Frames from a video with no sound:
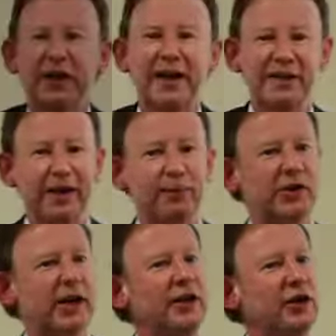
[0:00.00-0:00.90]
an
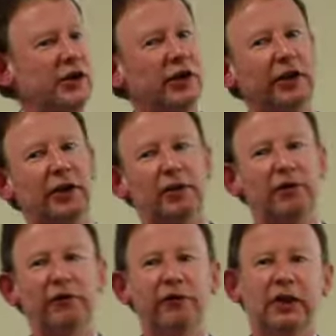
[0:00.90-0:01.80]
adaptation
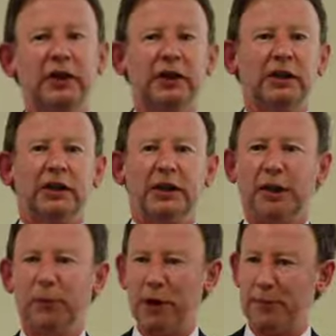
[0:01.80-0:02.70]
of
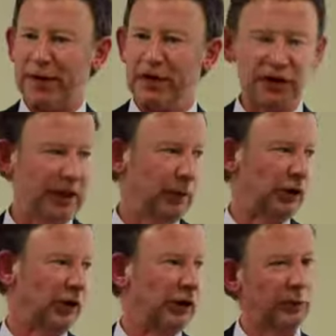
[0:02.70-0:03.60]
a basic
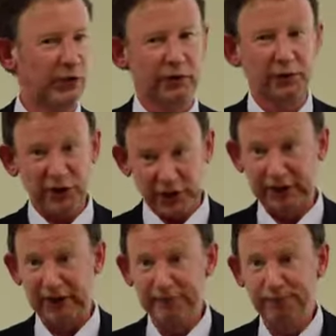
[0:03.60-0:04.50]
model that was
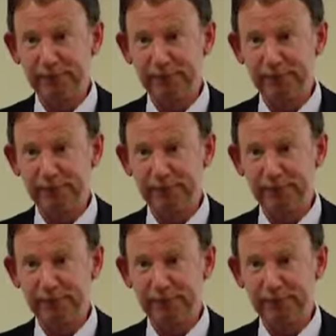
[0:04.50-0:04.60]
originally